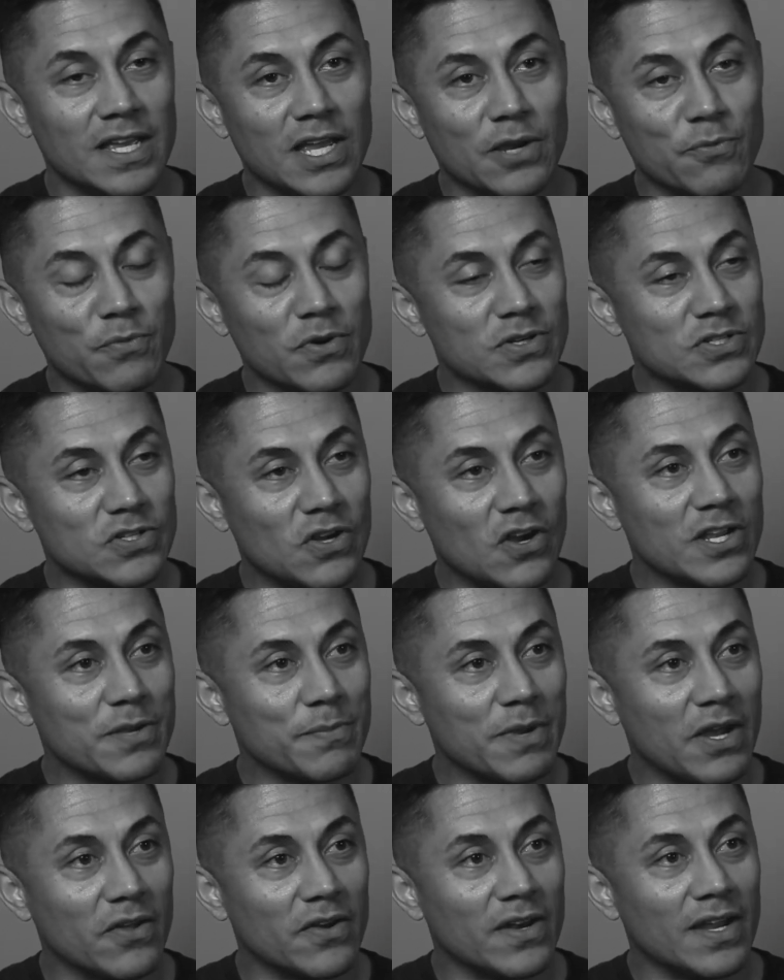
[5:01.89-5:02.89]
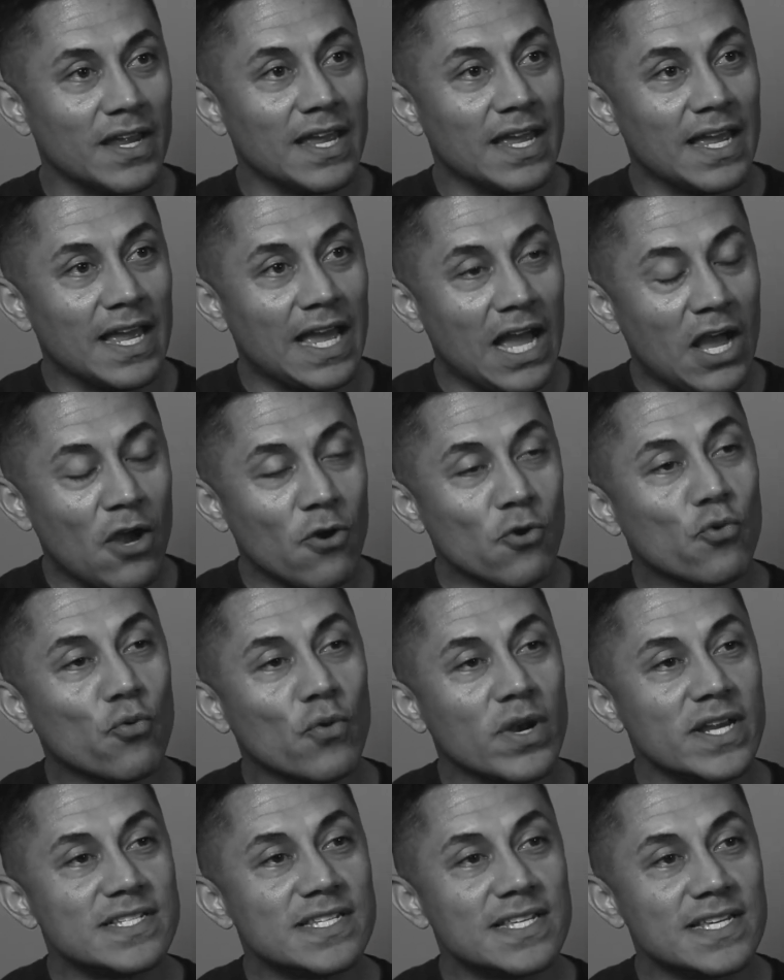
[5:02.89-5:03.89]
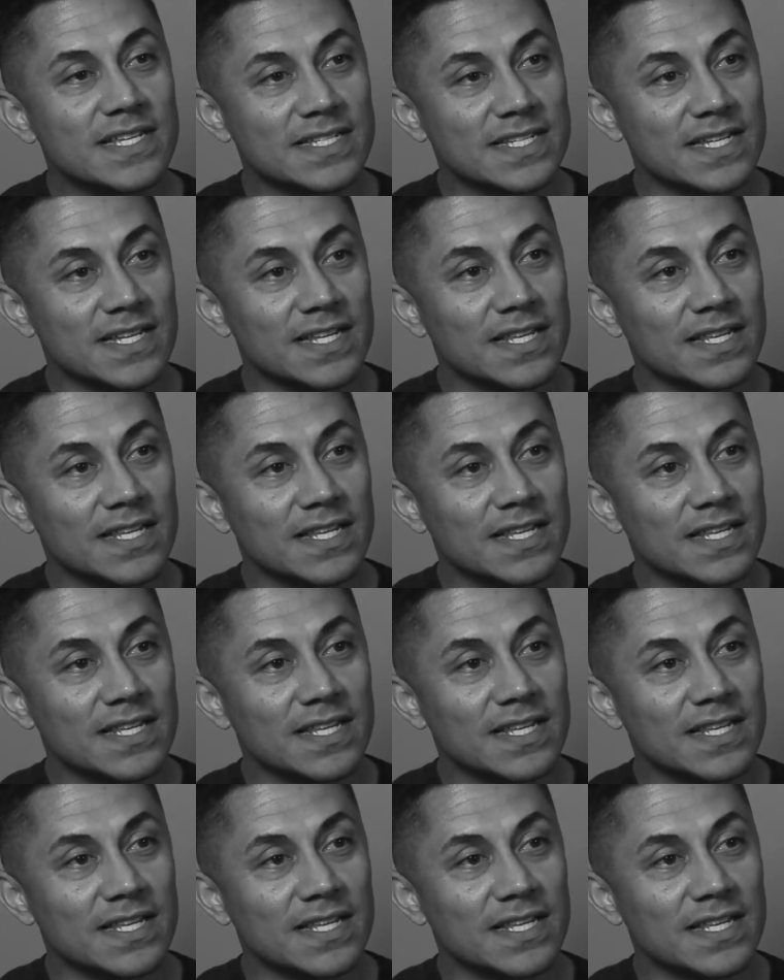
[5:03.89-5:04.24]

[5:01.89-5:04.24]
And we were talking about how crazy is